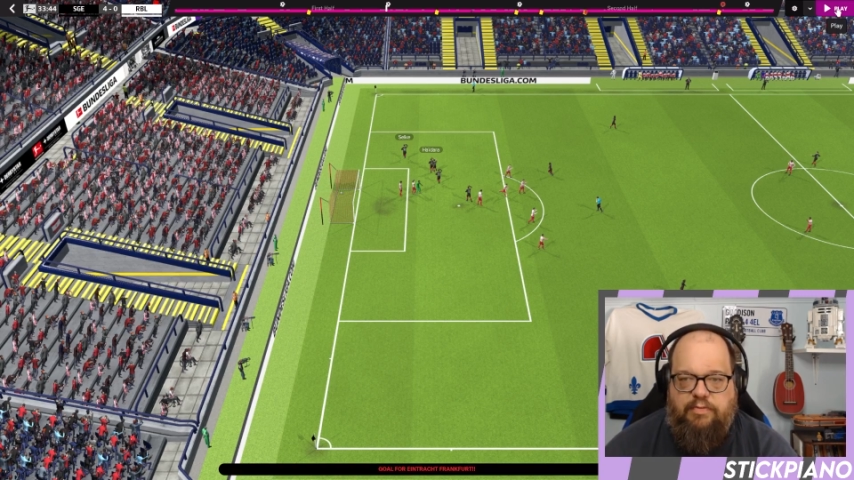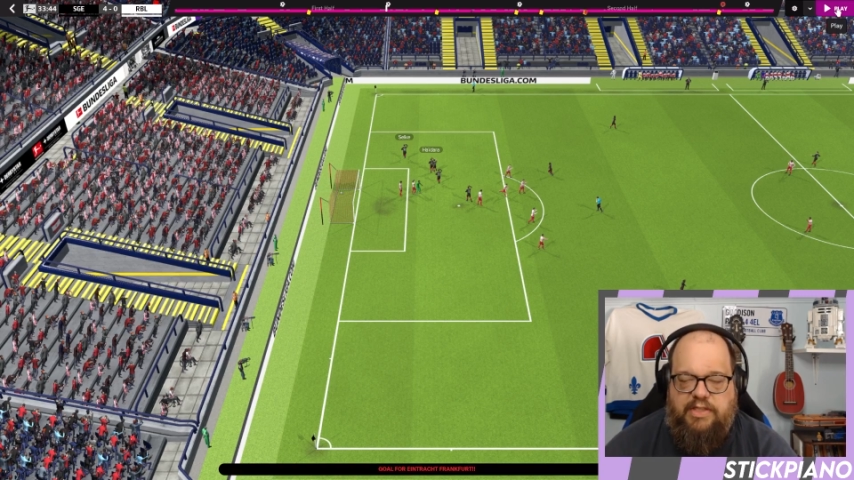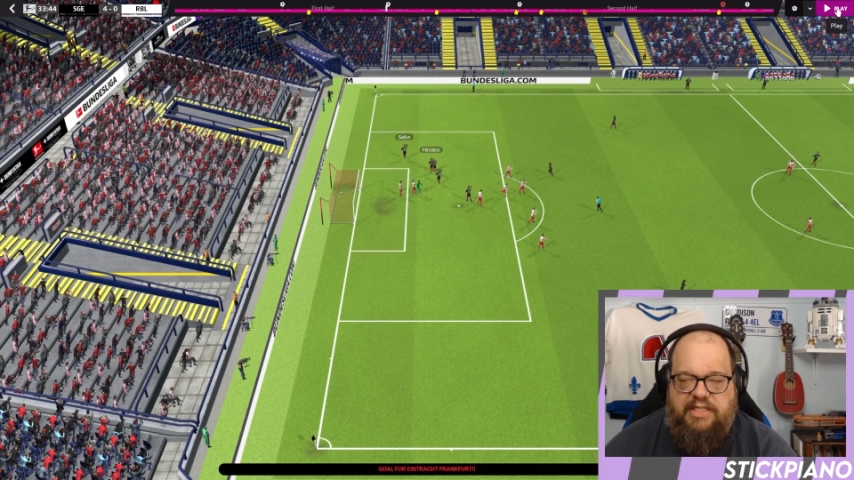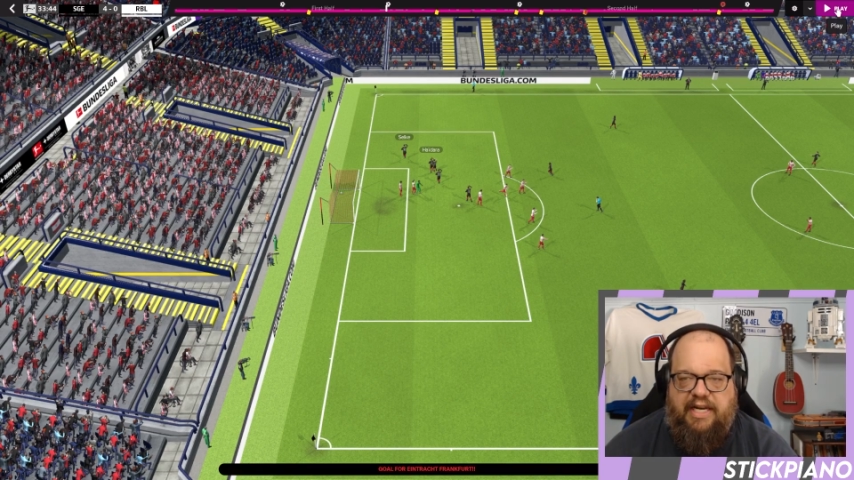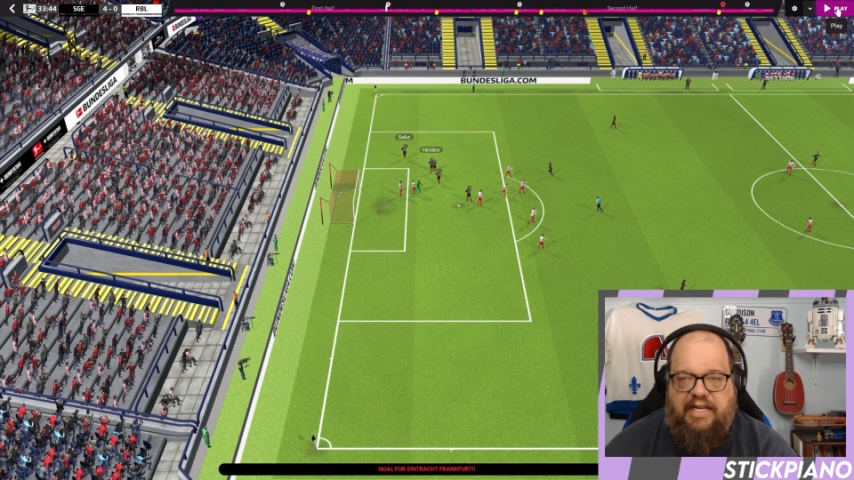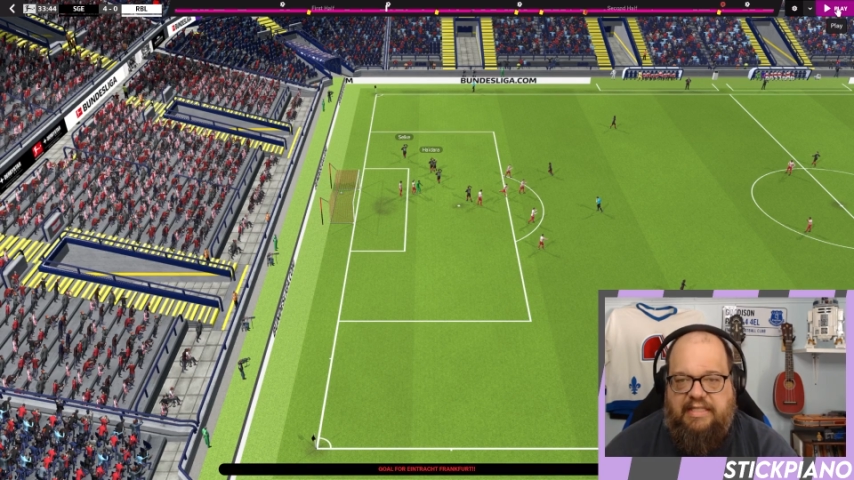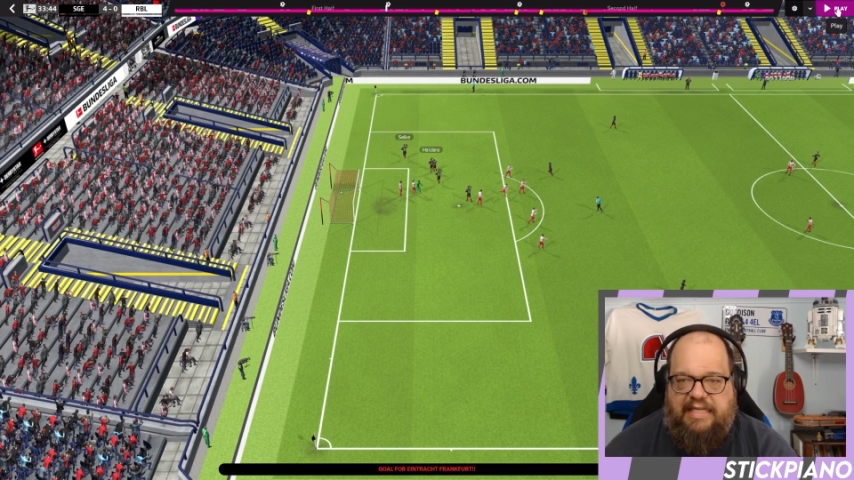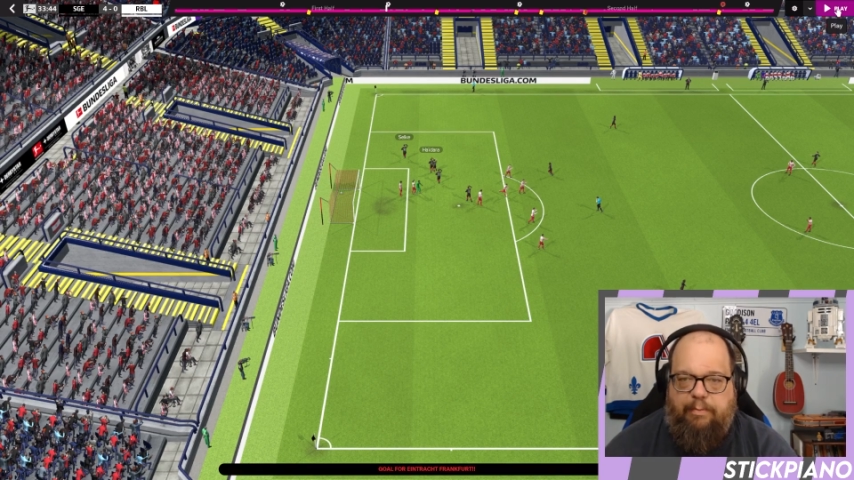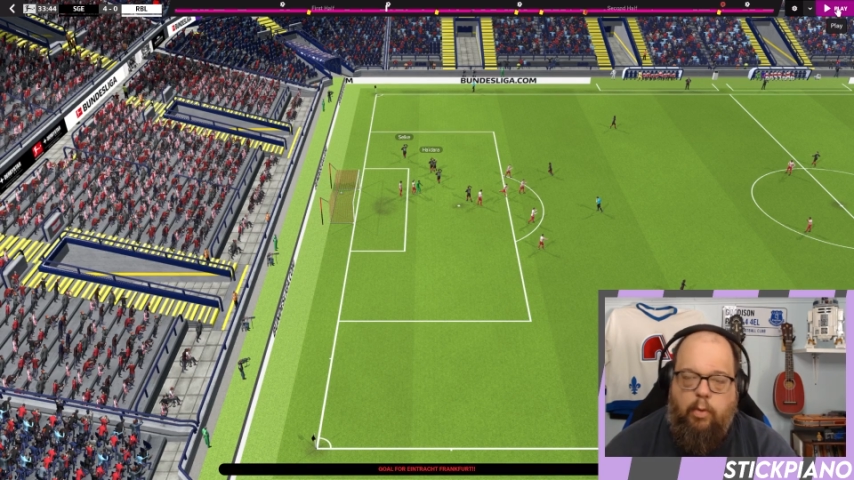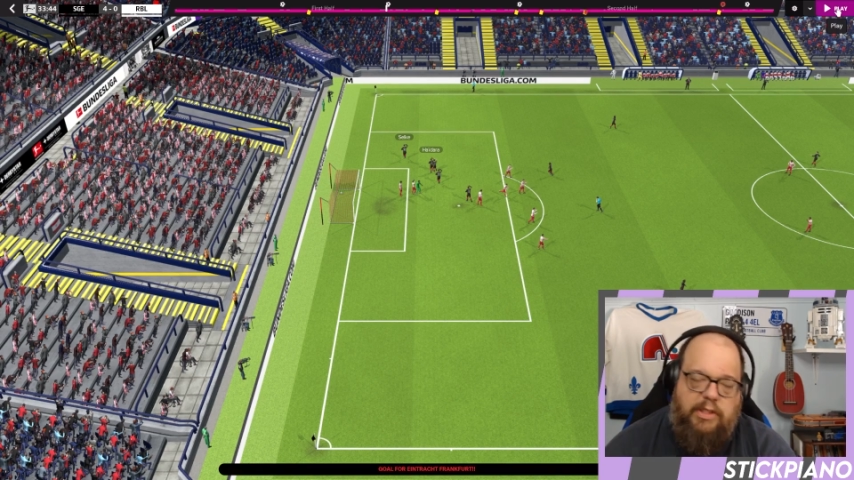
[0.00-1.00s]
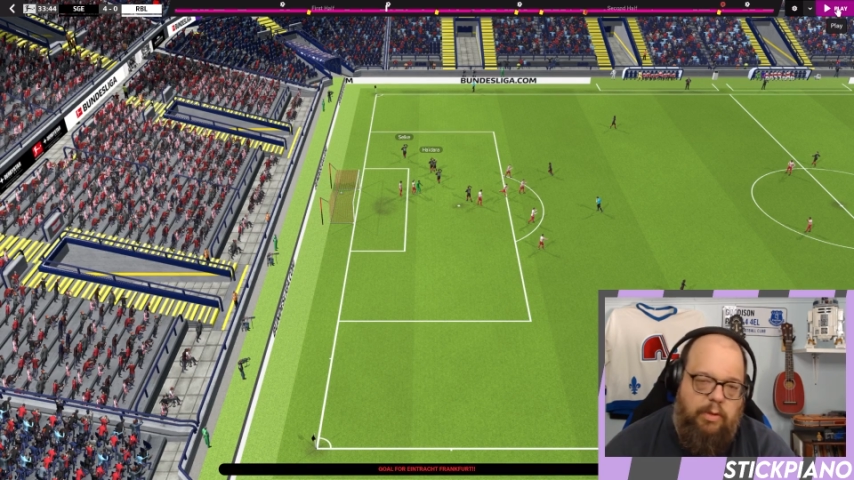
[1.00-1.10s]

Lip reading: sitting deep when